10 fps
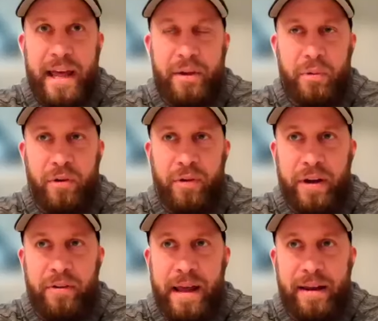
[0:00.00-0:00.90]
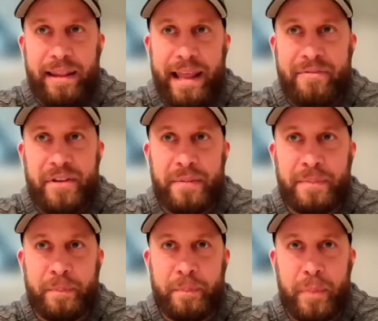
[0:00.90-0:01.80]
I think we're right around 11,